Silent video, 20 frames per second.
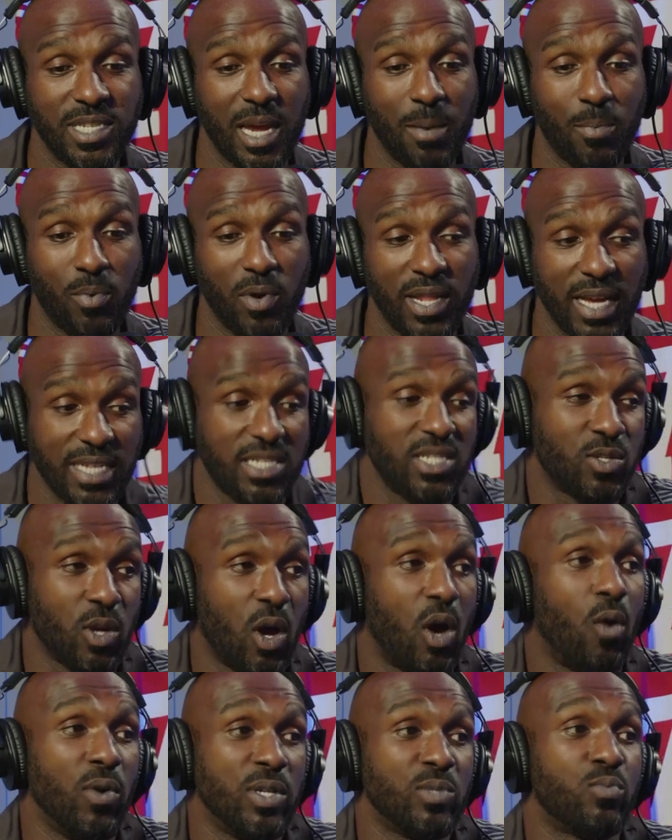a standpoint, that's just
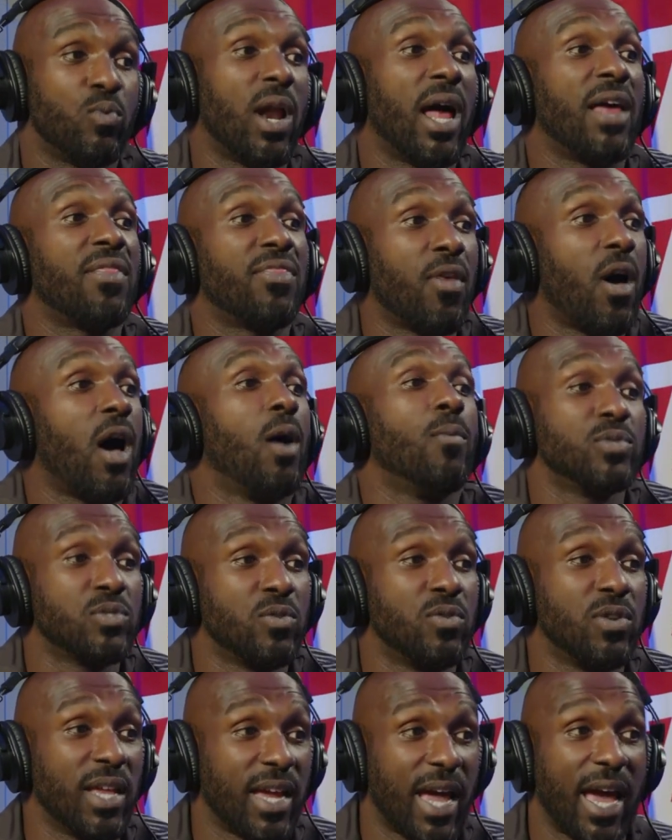always what I thought was
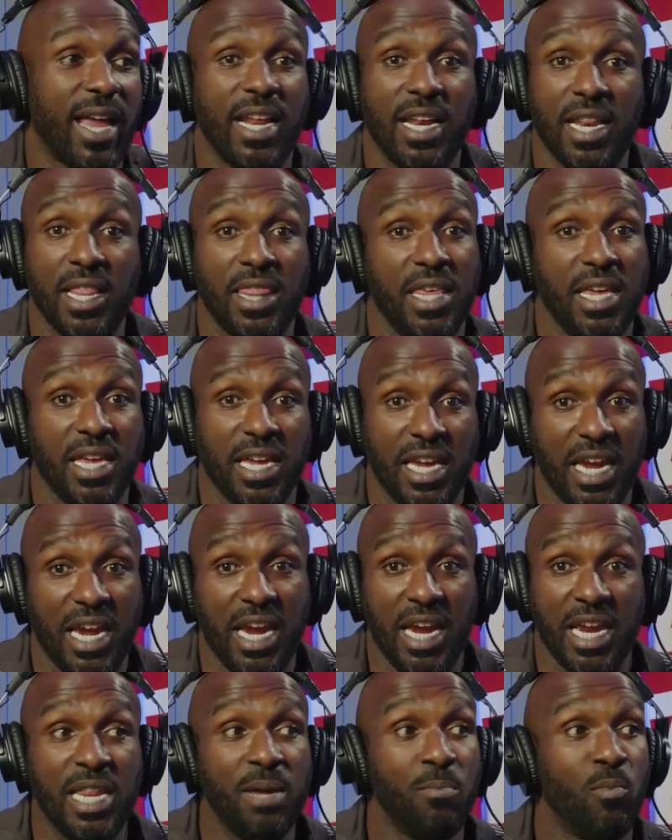one. Like I didn't think
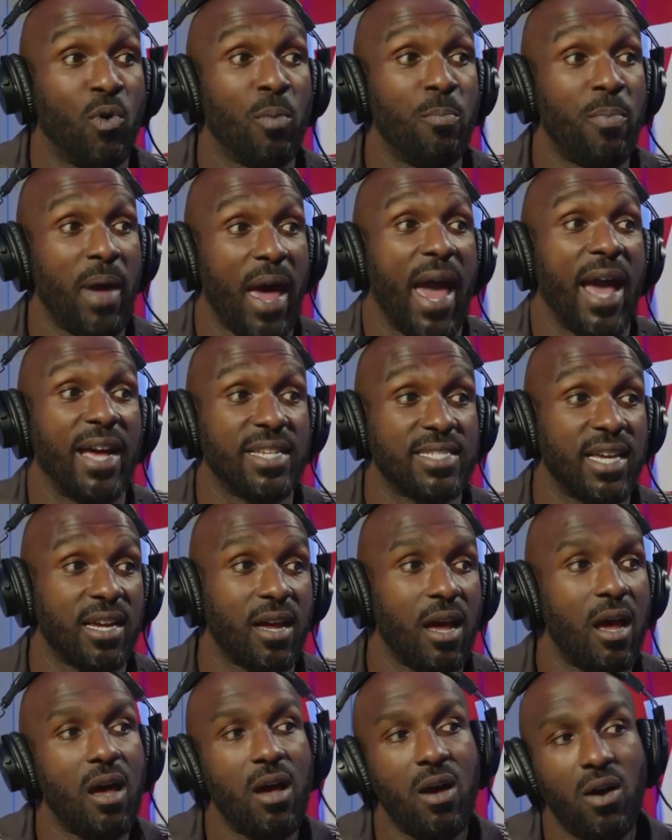any more past, like,
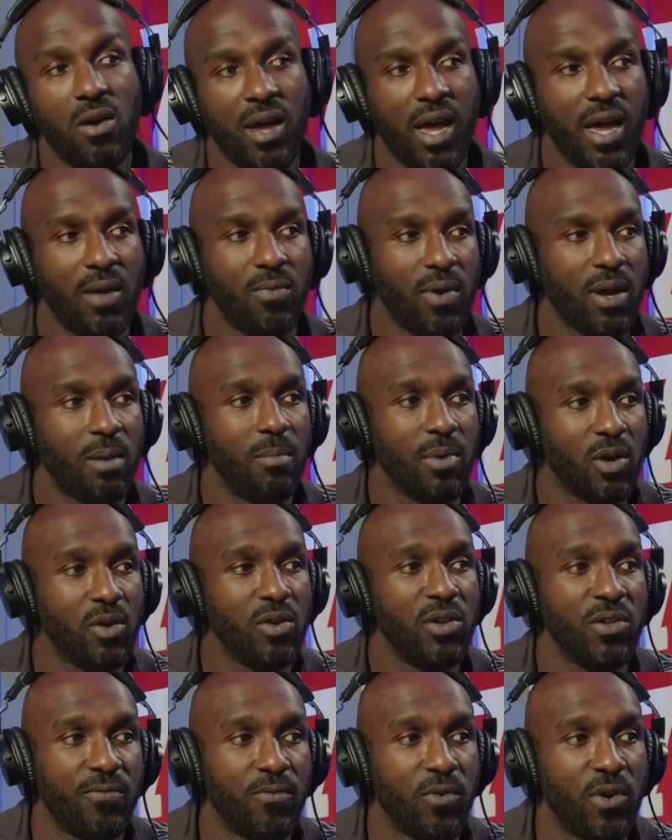oh, okay, look, I'm gonna go
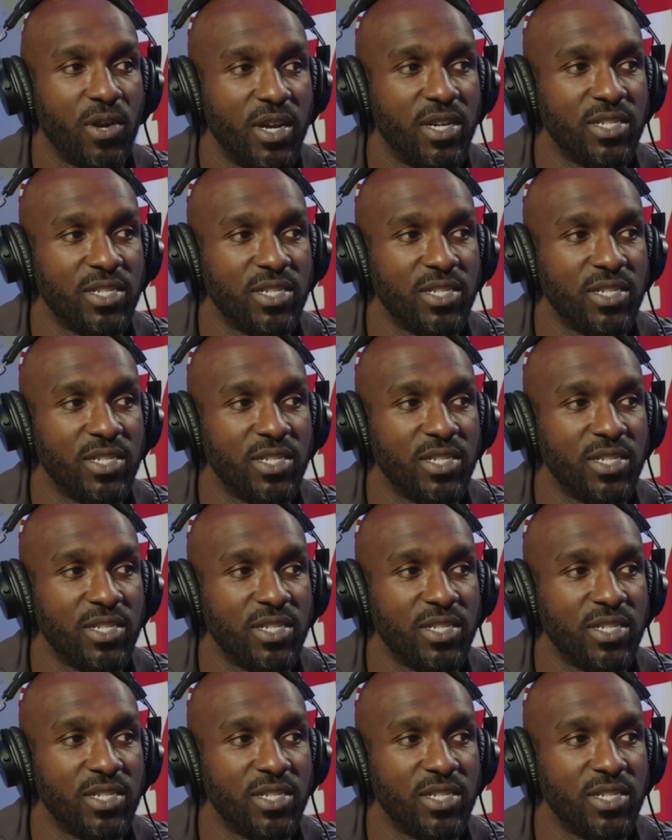these 4 years.